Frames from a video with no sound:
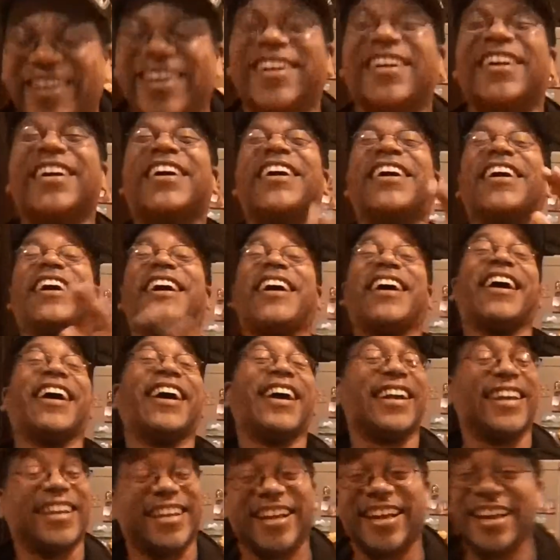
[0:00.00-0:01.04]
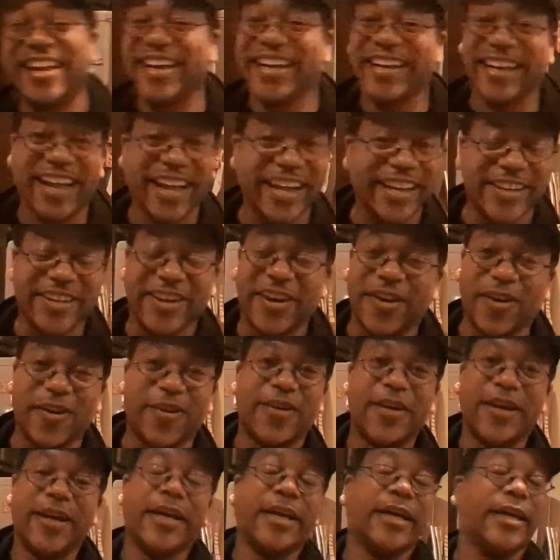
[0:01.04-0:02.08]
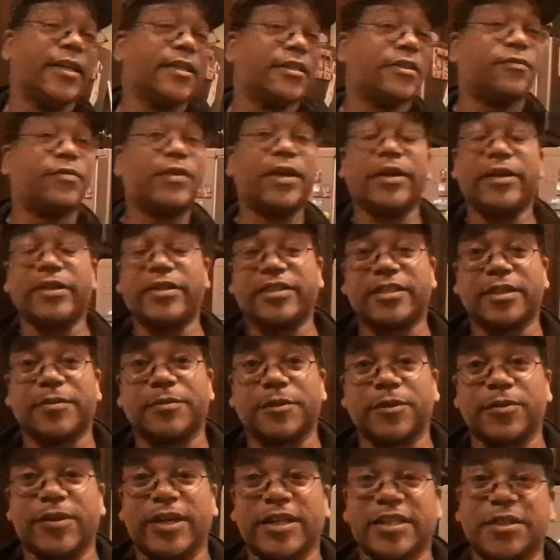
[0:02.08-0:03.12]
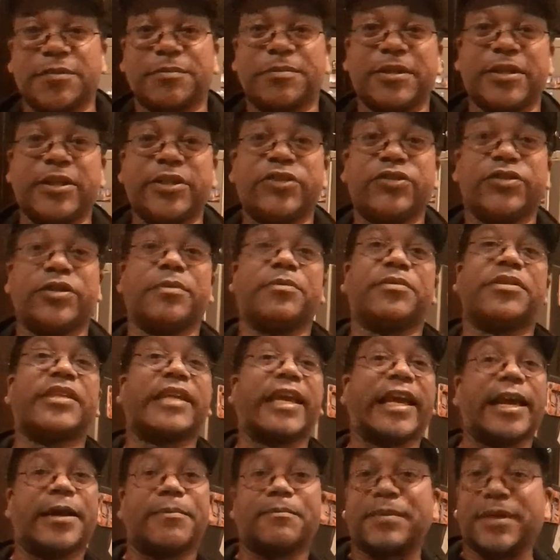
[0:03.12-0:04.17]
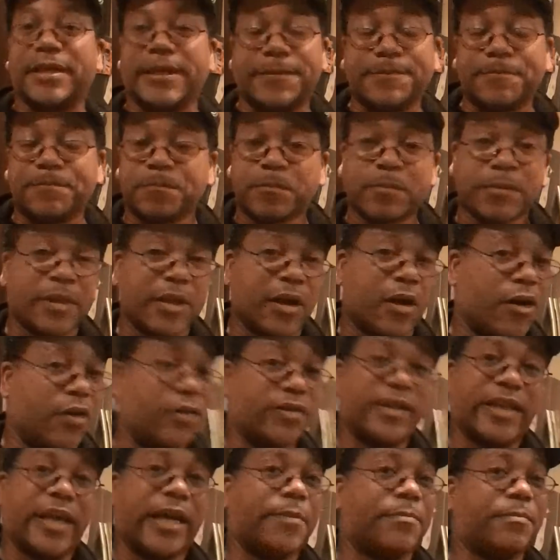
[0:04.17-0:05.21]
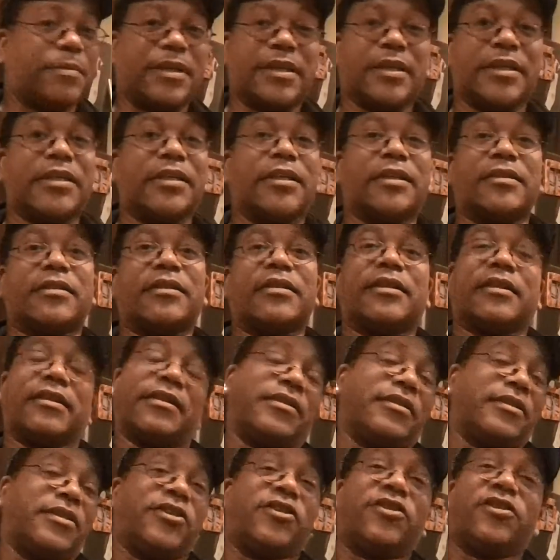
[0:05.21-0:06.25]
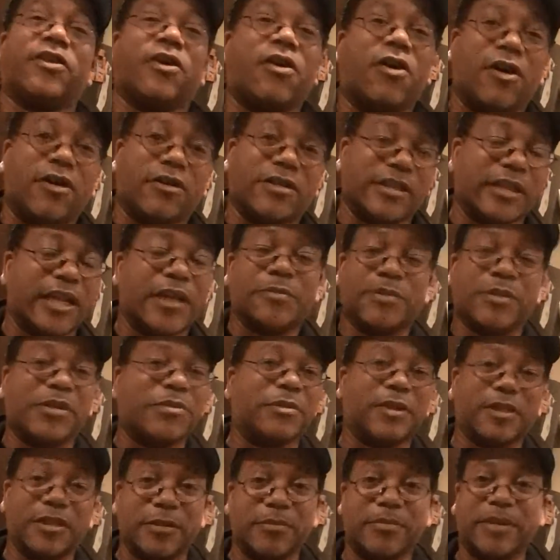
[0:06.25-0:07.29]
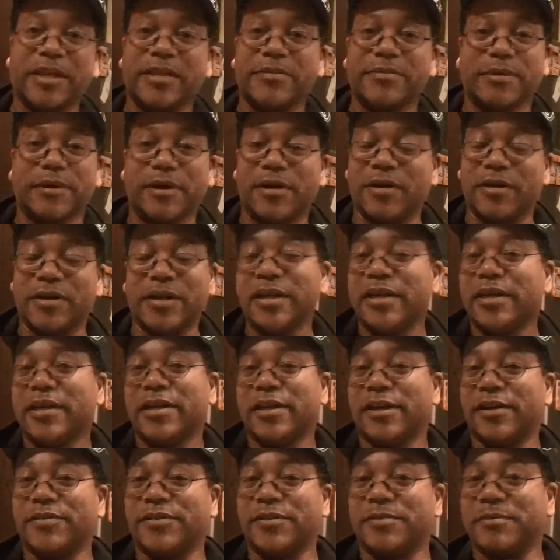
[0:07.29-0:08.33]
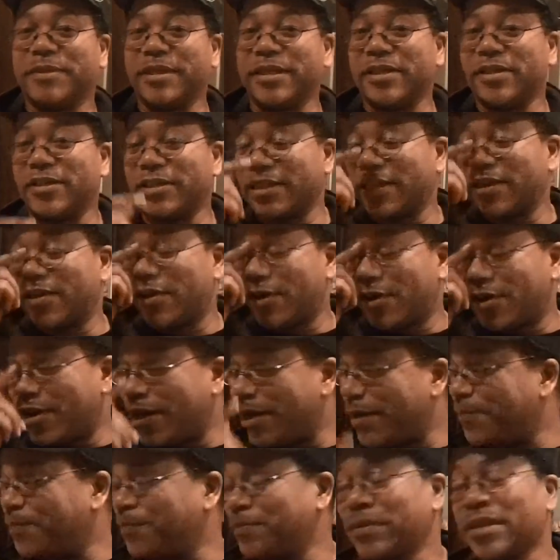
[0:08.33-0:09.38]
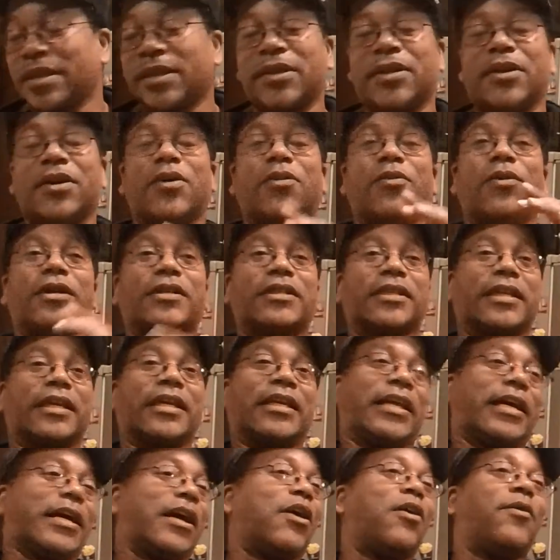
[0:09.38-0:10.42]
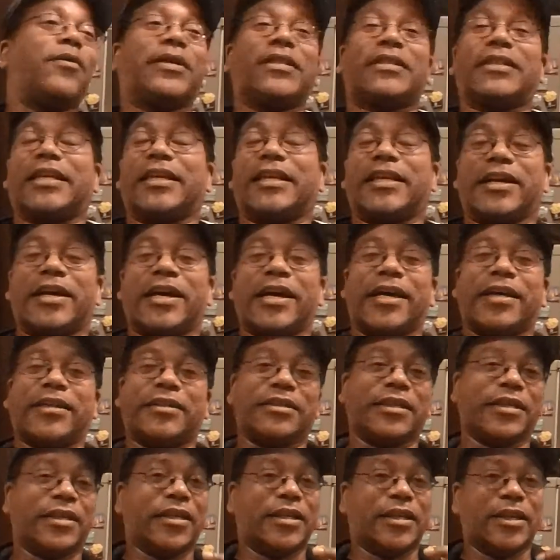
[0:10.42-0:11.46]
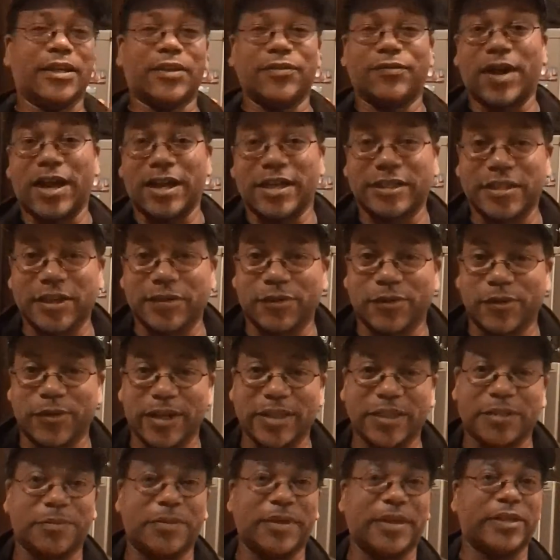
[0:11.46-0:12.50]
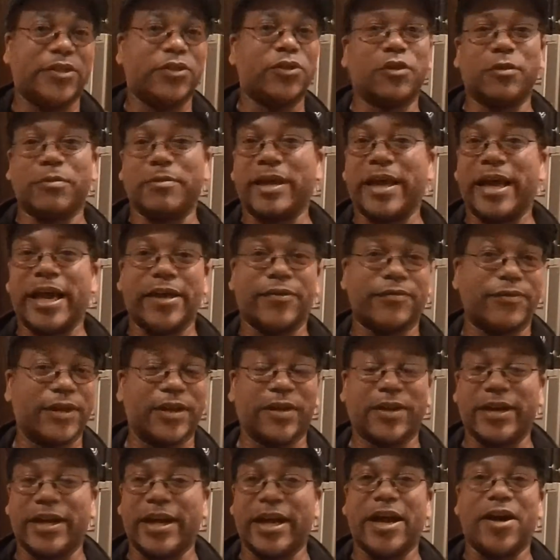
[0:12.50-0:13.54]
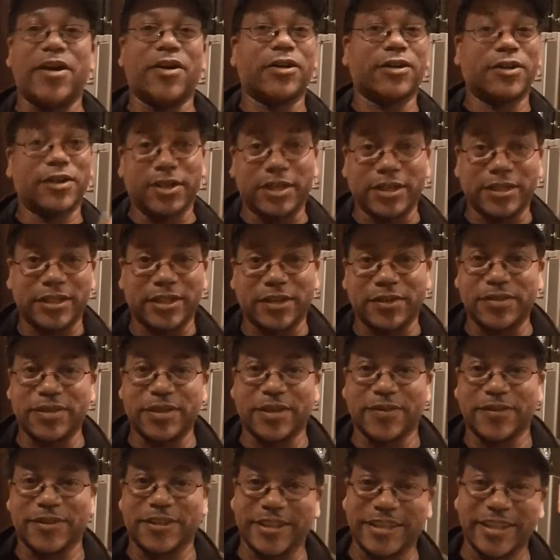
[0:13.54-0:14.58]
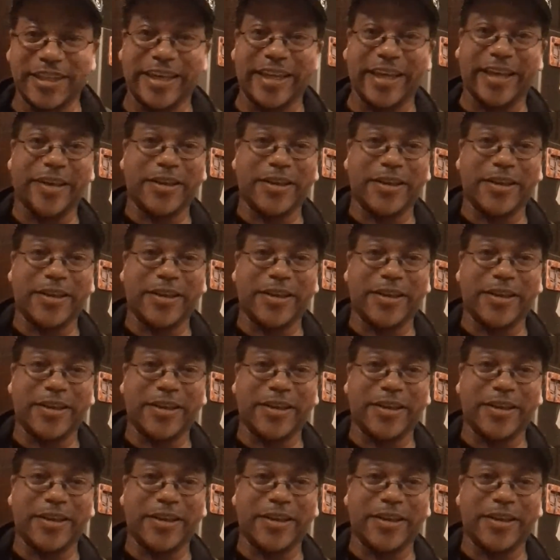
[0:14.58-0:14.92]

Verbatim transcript: ain't mad no more. hey, hey y'all. It's a very simple recipe. Shrimp scampi. All scampi is is the sauce, and that's pretty much the best part of the meal, y'all. All right. Once again, like I always say, guys, find yourself a recipe, do the math, figure it out, cook yourself something good to